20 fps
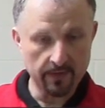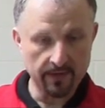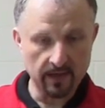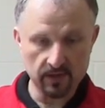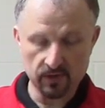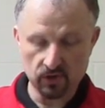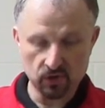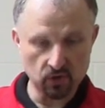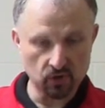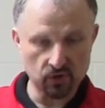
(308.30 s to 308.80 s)

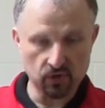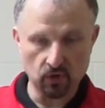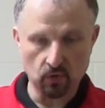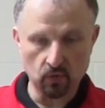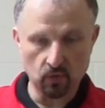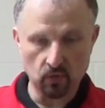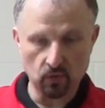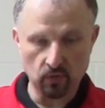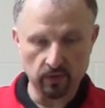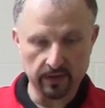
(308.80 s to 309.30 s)
that's just
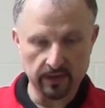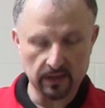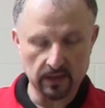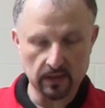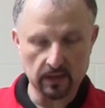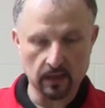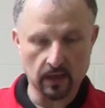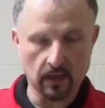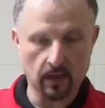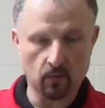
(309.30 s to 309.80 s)
all
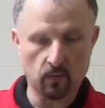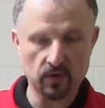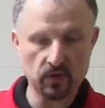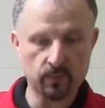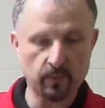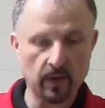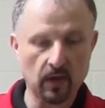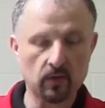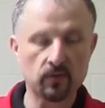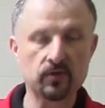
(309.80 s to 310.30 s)
the uh,
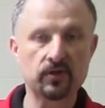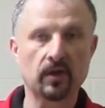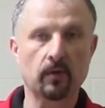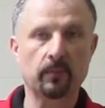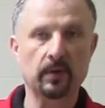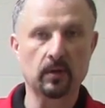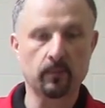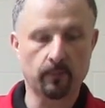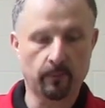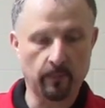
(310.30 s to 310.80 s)
wishbones that have
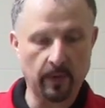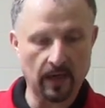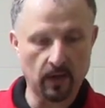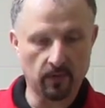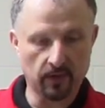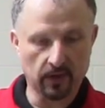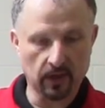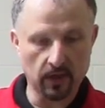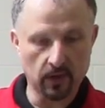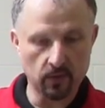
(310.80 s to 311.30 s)
been
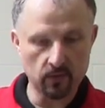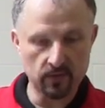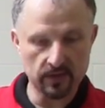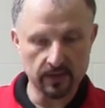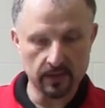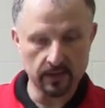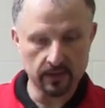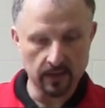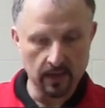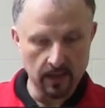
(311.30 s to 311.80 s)
powder
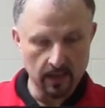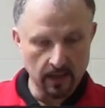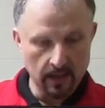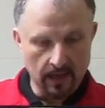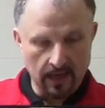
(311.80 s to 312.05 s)
coated.